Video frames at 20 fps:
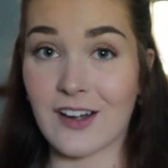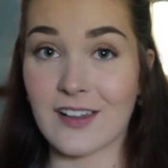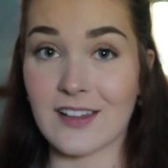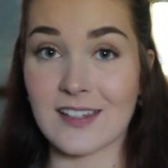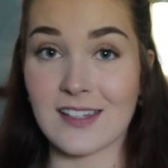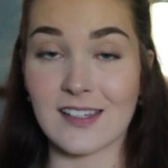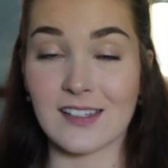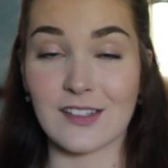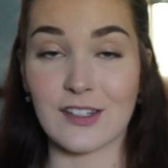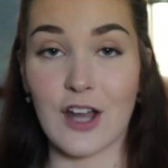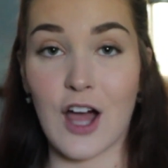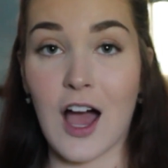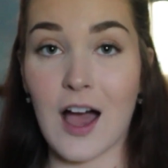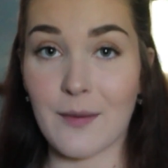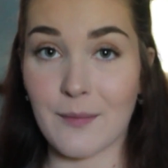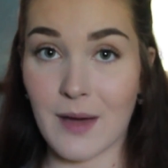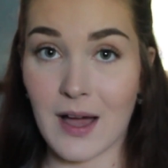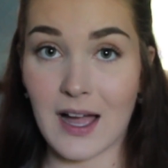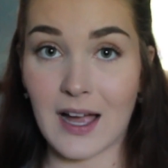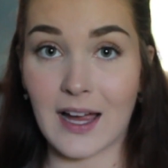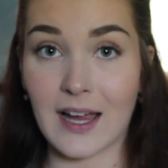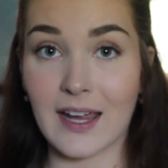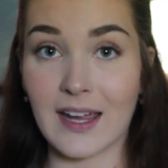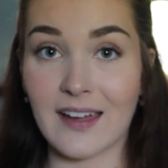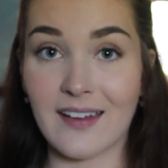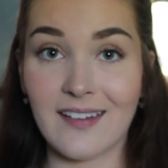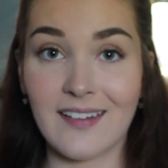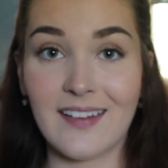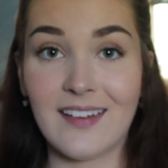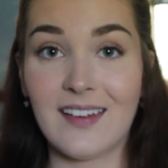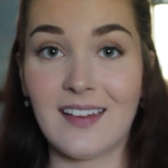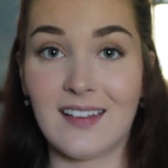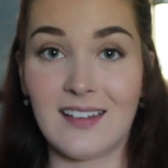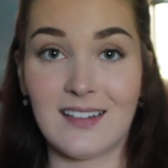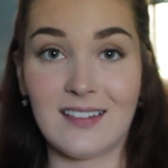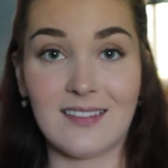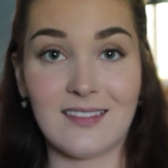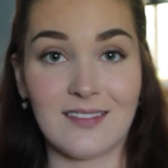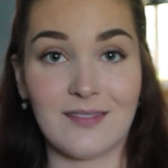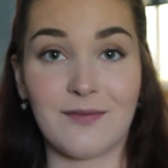This is not my
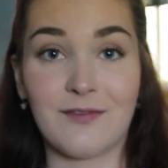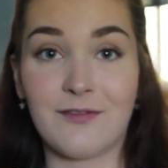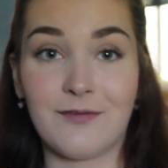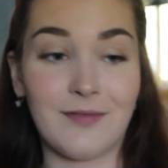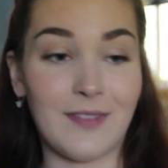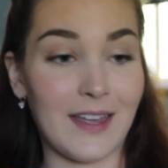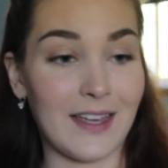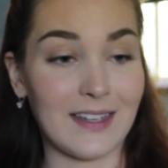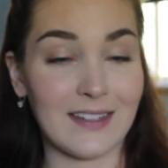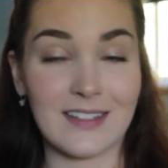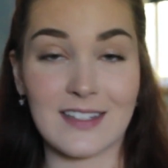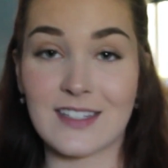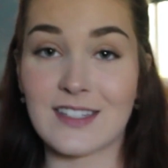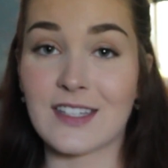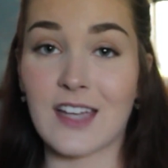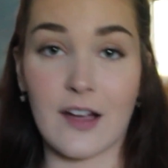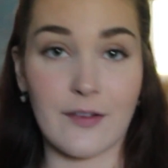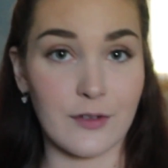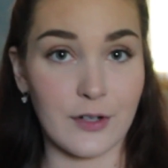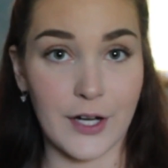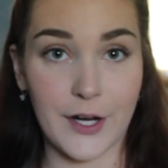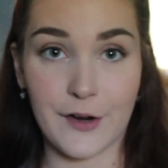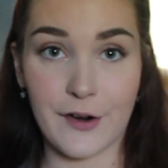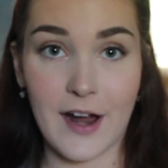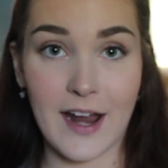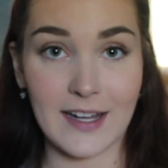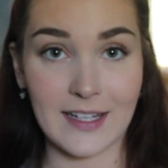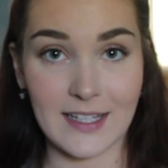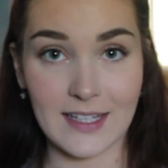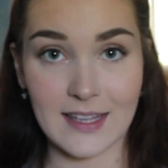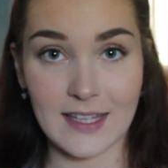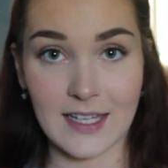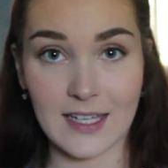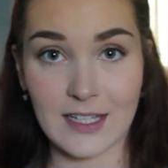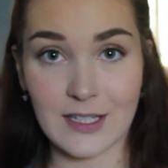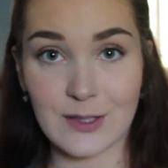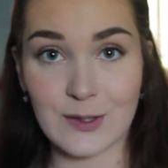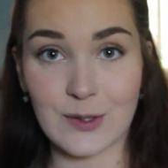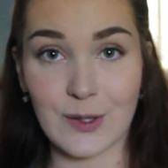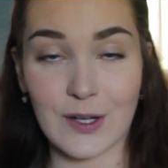like discovery or
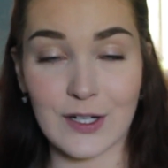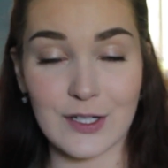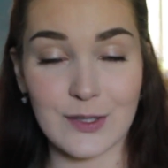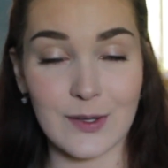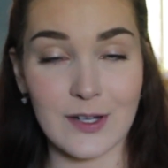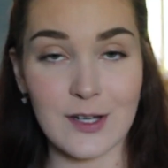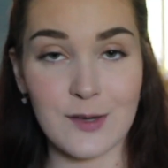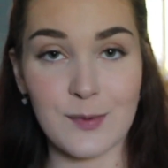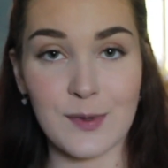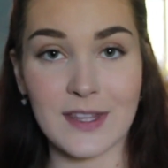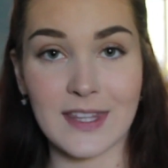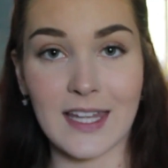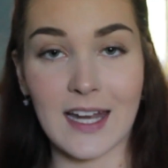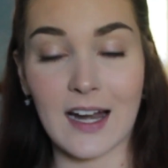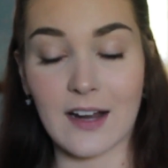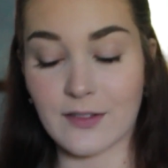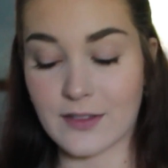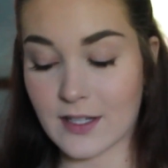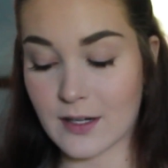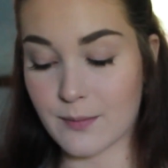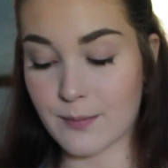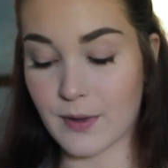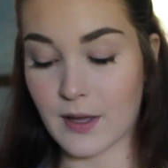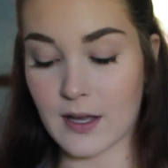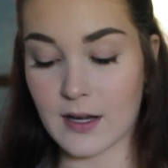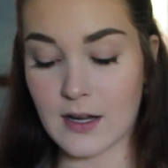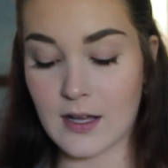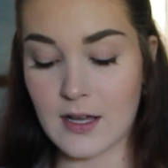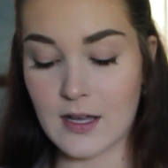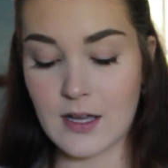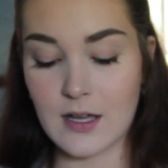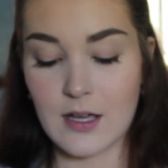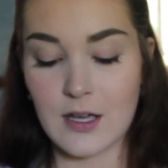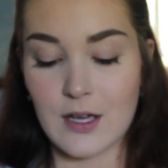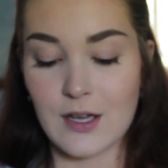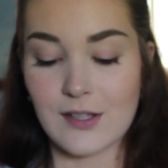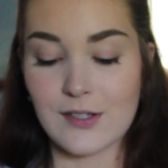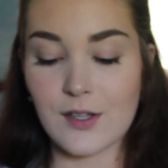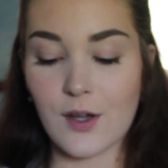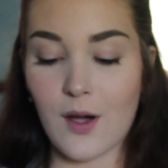anything, so I just wanted to put that out there. But
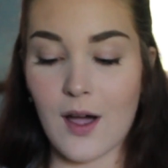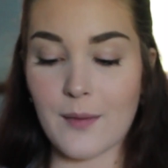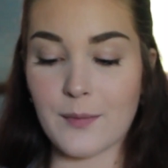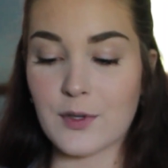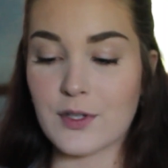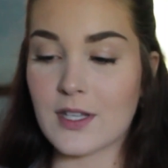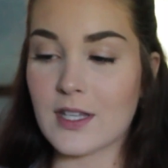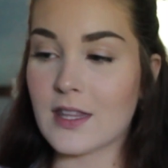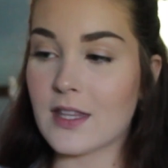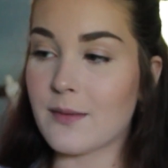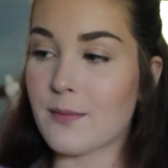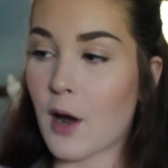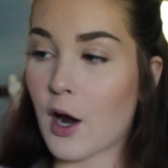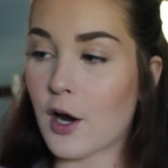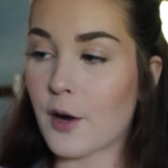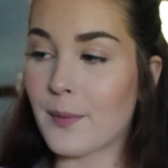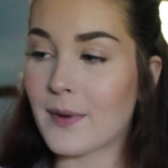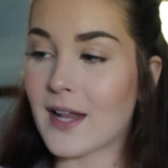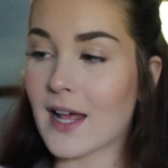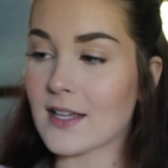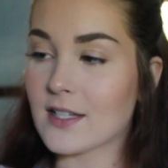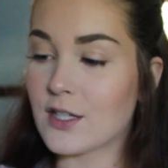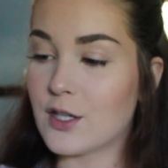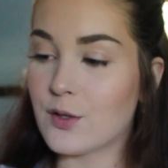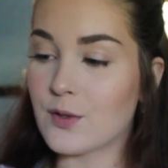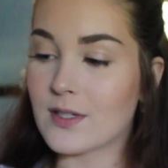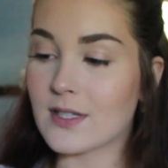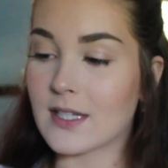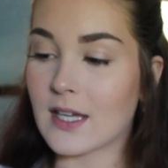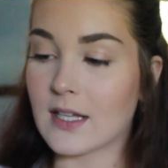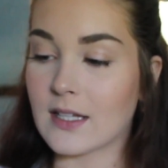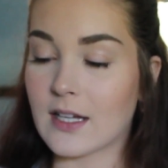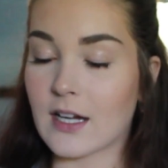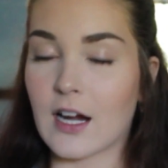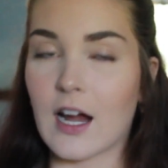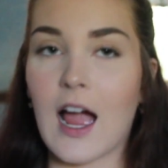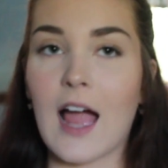so I'm using the Mario Badescu skincare.